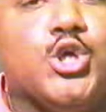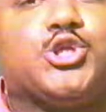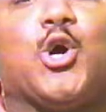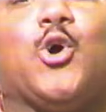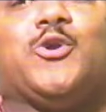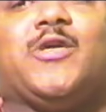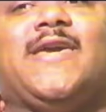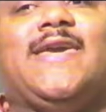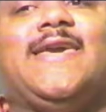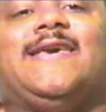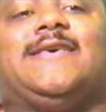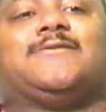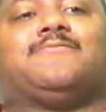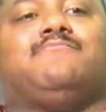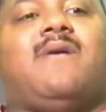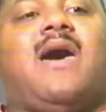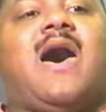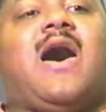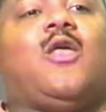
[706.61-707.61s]
So these
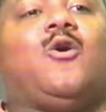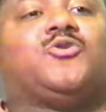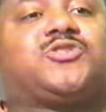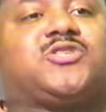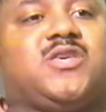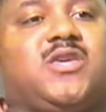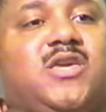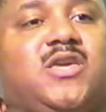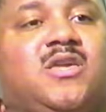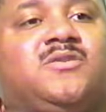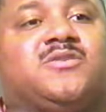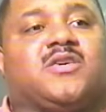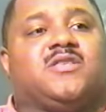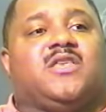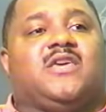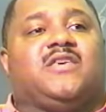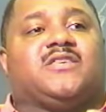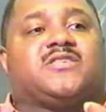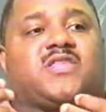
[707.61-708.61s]
metal scenes
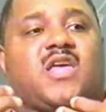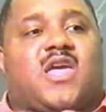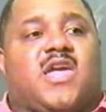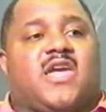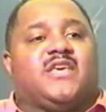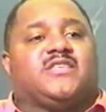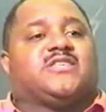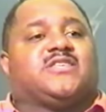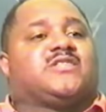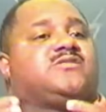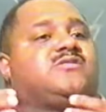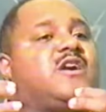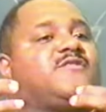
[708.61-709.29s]
and these things is